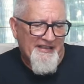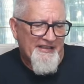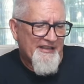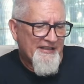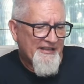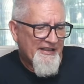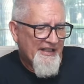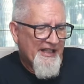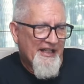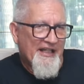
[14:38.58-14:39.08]

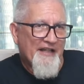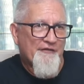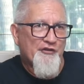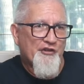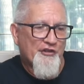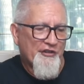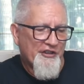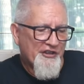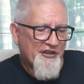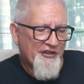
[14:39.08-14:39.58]
didn't have
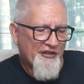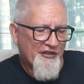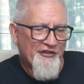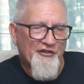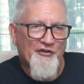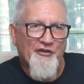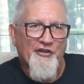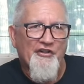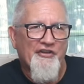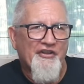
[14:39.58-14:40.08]
Journey to the
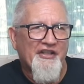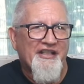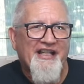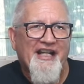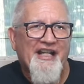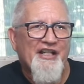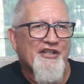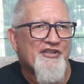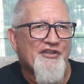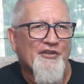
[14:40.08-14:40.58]
North. A
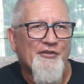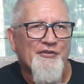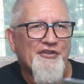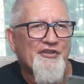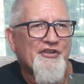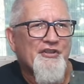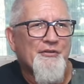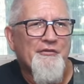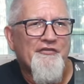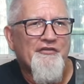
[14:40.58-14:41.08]
guy sold
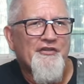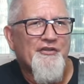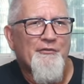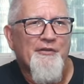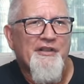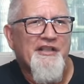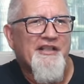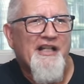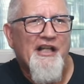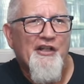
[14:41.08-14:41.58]
this to me for
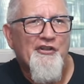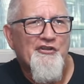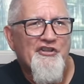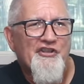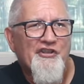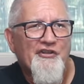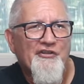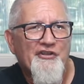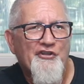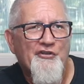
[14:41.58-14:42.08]
$20,
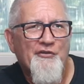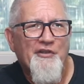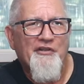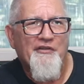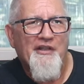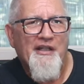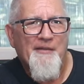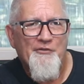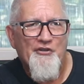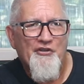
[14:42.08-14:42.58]
still in the
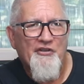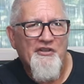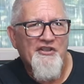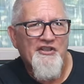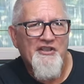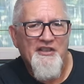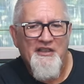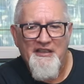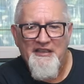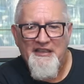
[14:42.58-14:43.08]
shrink wrap, as you can
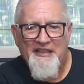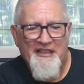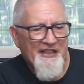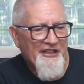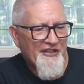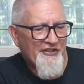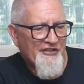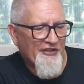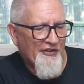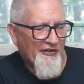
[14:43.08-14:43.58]
see.
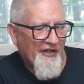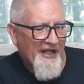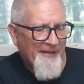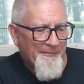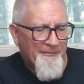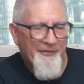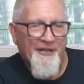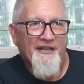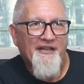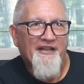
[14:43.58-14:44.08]
So we
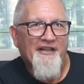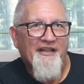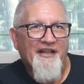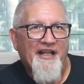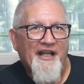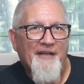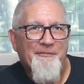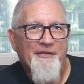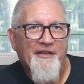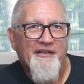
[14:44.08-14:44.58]
traded it for
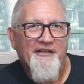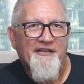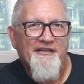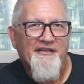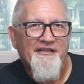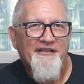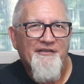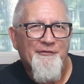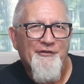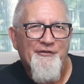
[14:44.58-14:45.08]
something. I
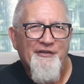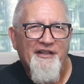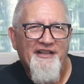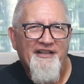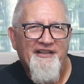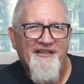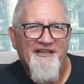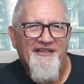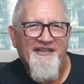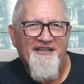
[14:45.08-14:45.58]
picked, we
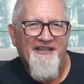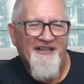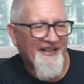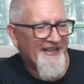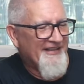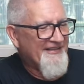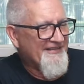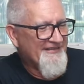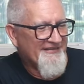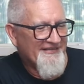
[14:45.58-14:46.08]
traded it? Yeah,
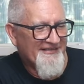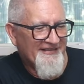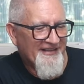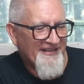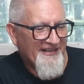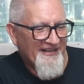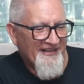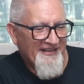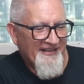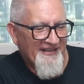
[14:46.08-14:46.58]
I forget for
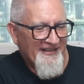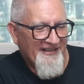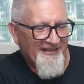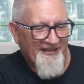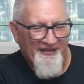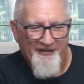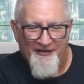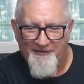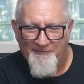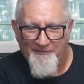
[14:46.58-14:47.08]
what, but we
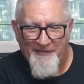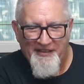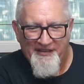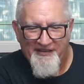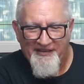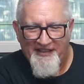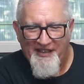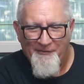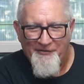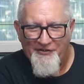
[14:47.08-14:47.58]
traded Oh
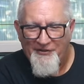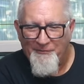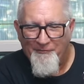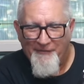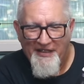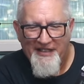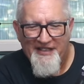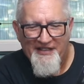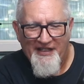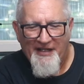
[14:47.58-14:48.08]
man, the game is
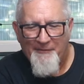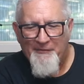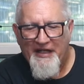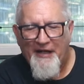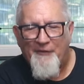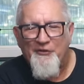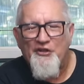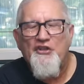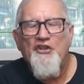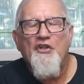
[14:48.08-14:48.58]
amazing. I mean,
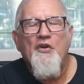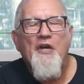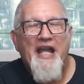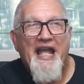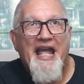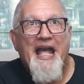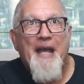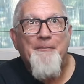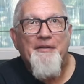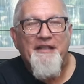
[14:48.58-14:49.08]
I was so
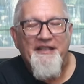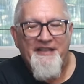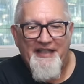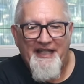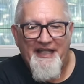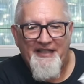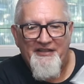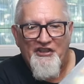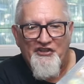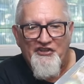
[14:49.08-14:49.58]
happy to
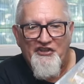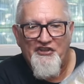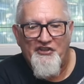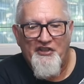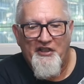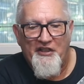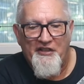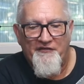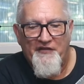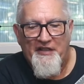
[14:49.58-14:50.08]
get this because it's
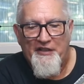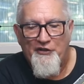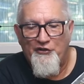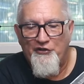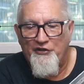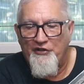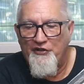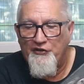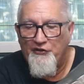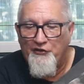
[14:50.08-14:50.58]
hard to find the
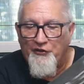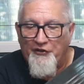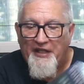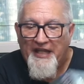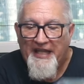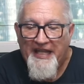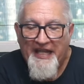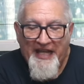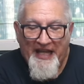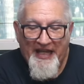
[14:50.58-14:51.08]
Journey to the North.
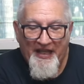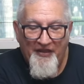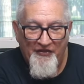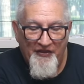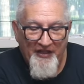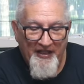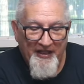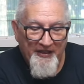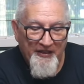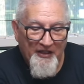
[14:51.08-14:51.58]
And
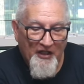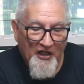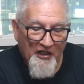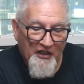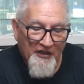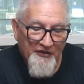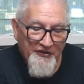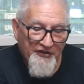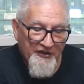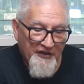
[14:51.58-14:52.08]
then
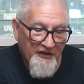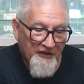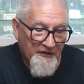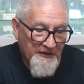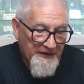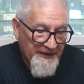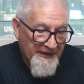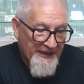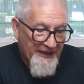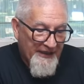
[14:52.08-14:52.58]
also,